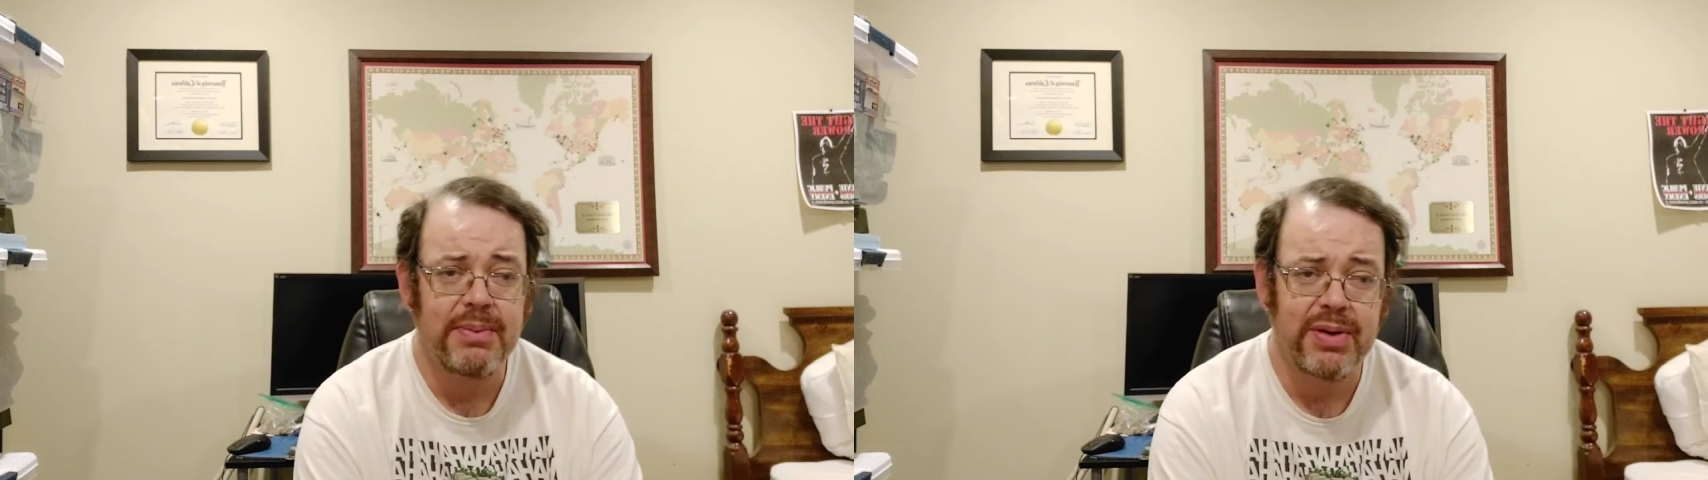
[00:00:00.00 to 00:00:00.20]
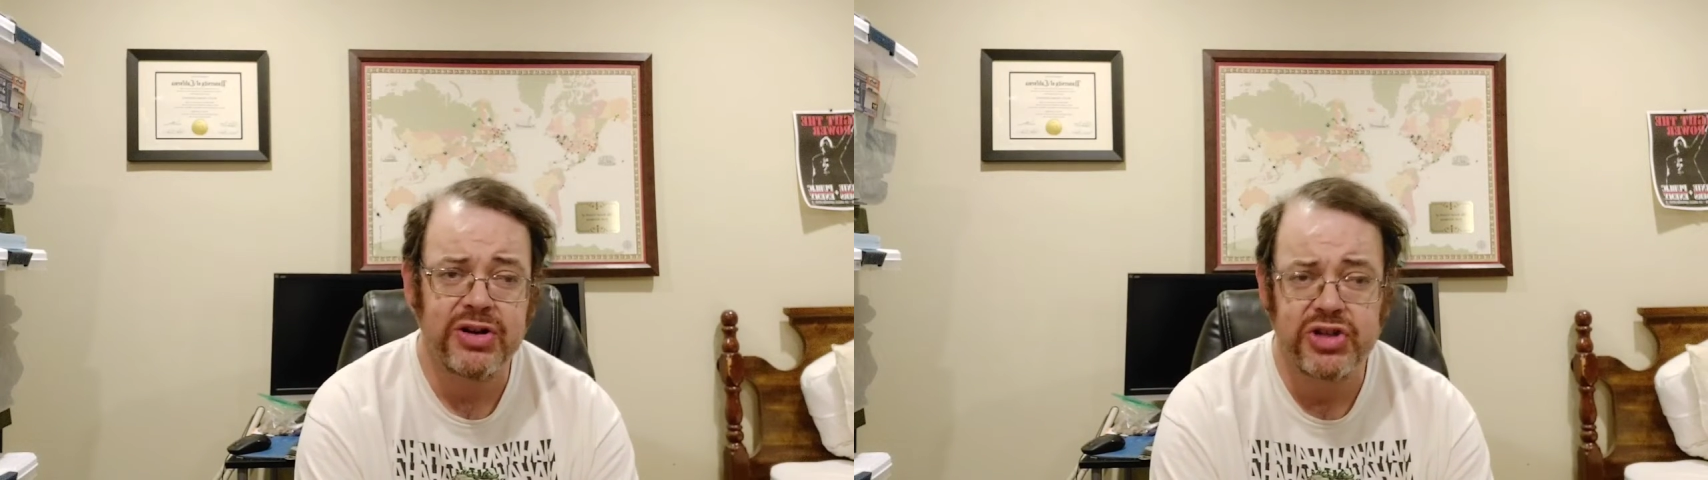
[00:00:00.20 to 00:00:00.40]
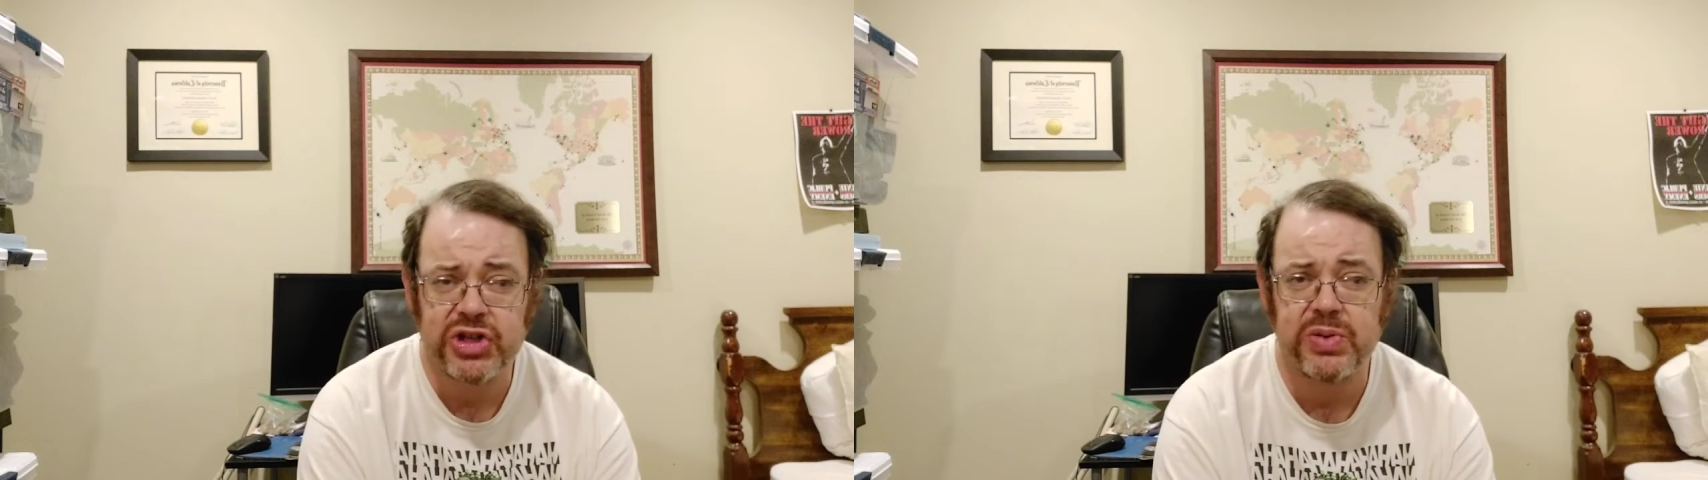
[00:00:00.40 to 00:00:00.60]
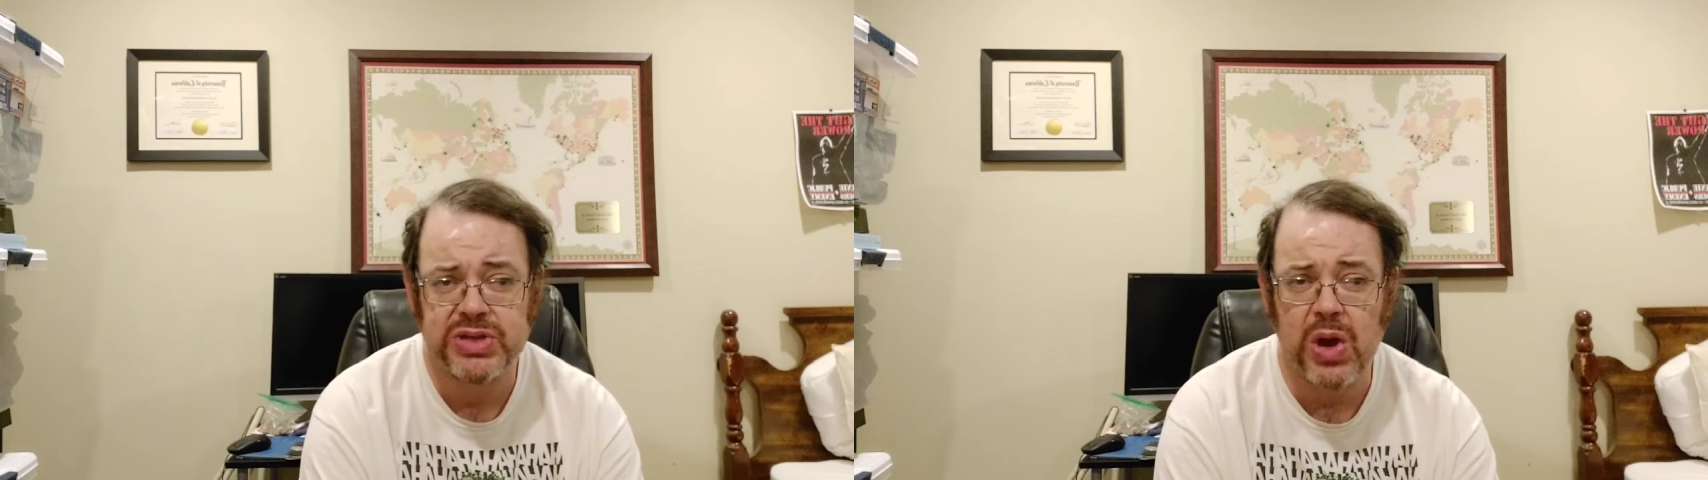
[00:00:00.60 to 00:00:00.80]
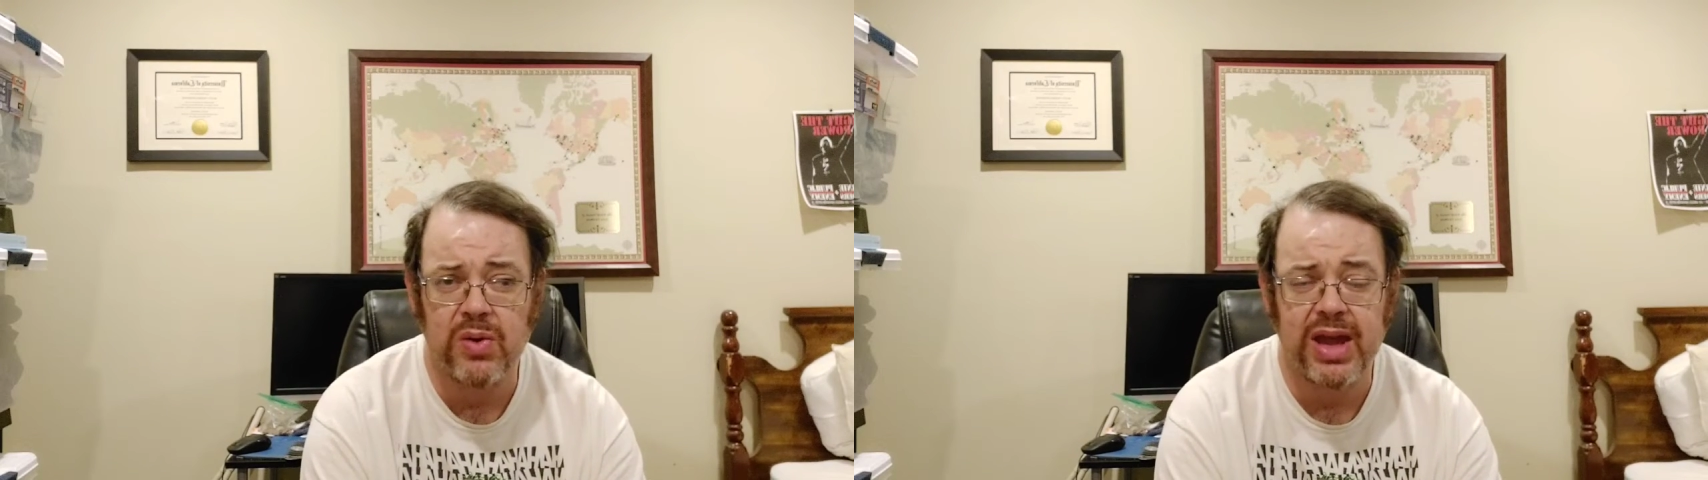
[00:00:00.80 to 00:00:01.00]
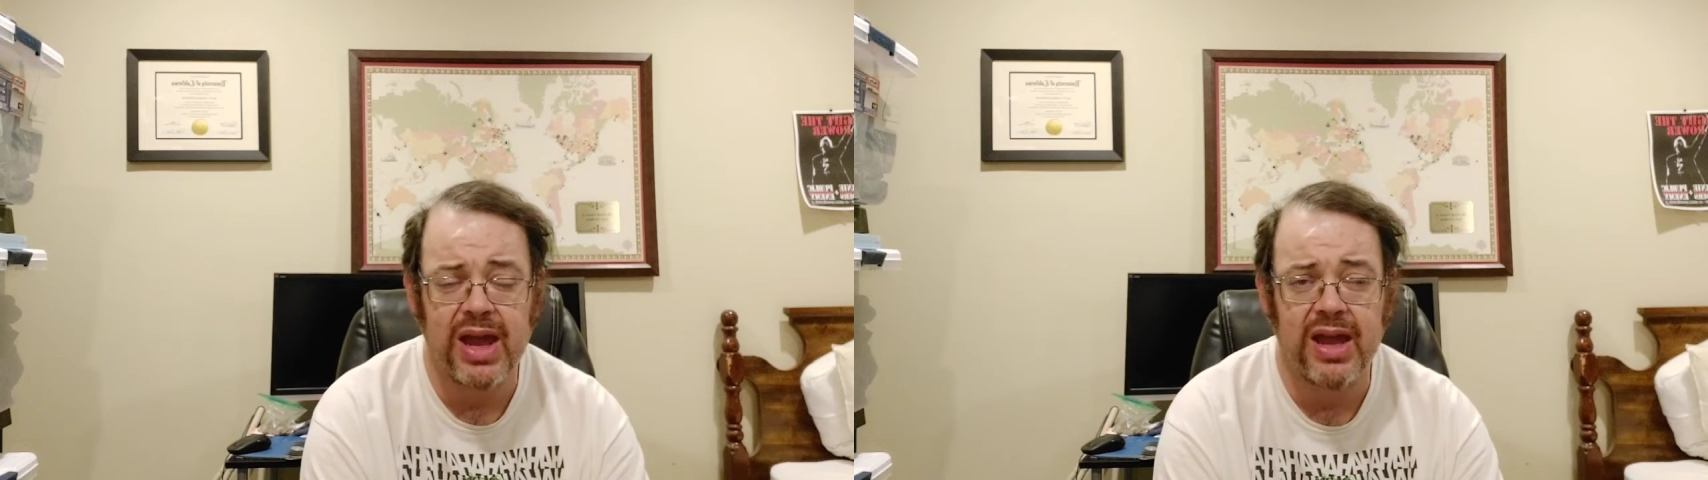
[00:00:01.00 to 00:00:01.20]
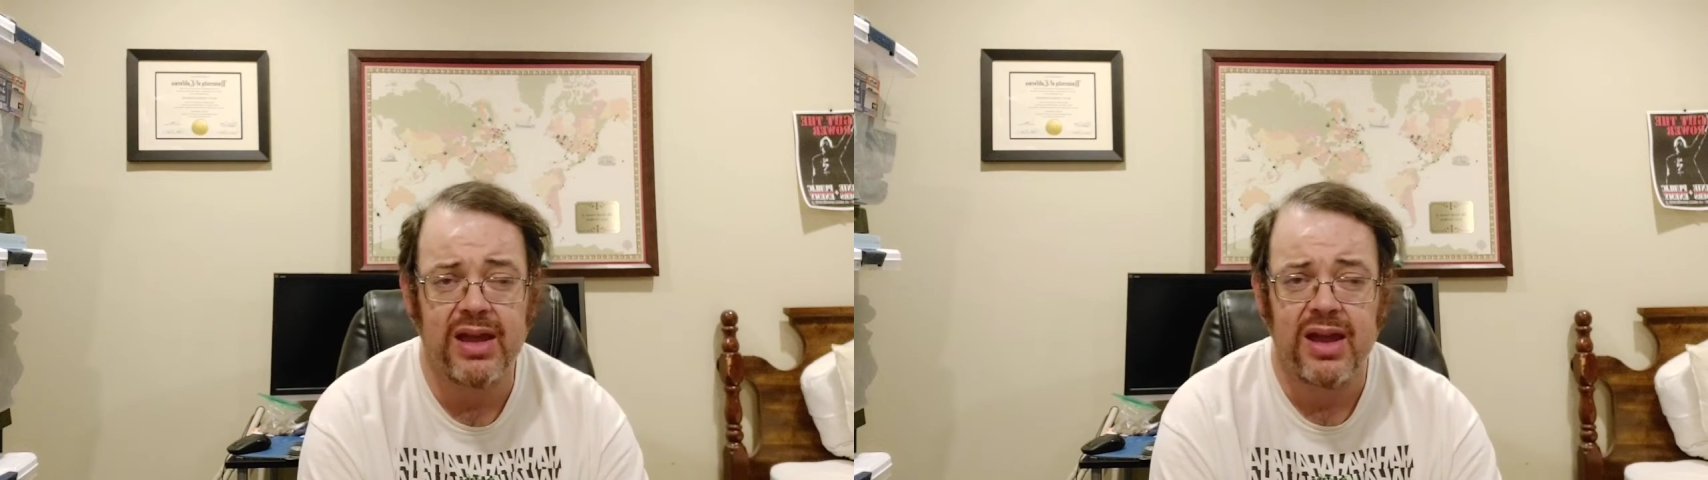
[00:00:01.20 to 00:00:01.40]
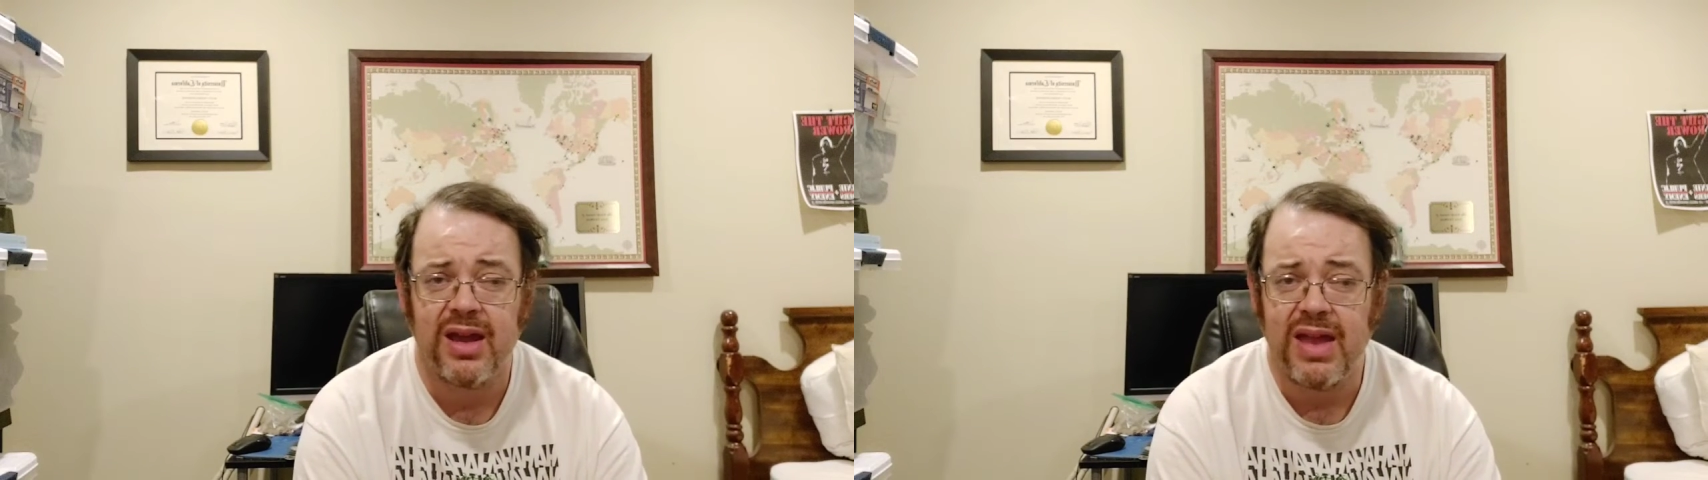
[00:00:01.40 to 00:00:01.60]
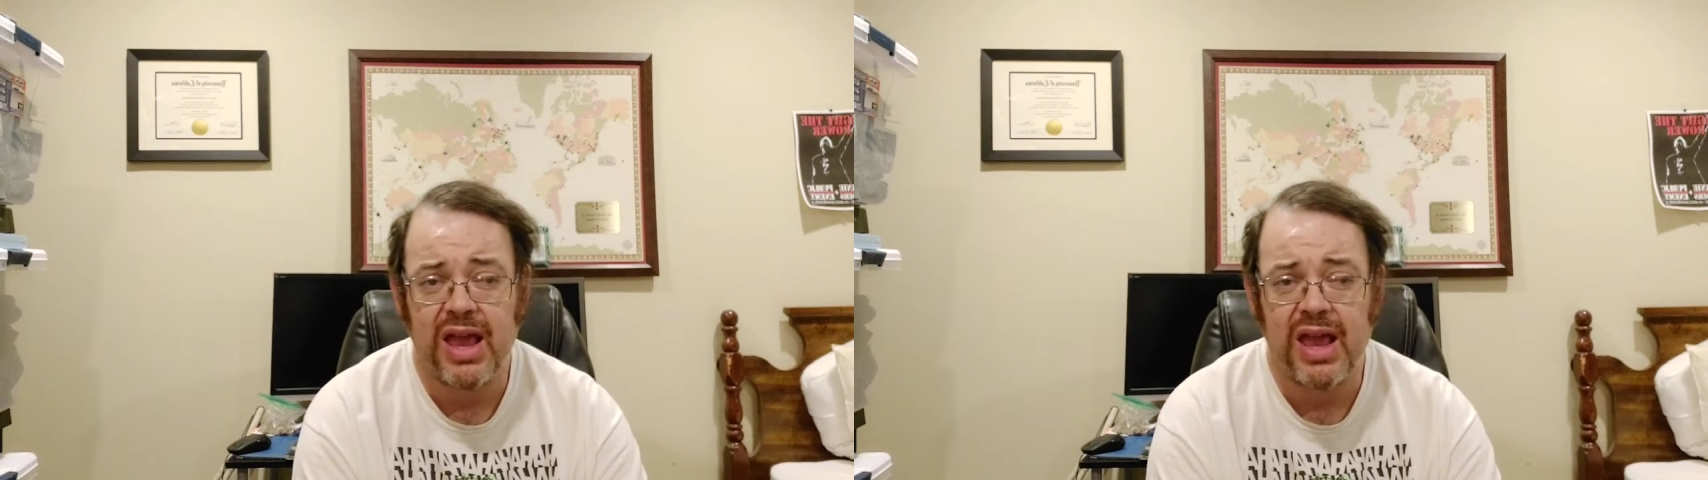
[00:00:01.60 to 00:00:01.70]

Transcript: I mean, Predator 2 was okay.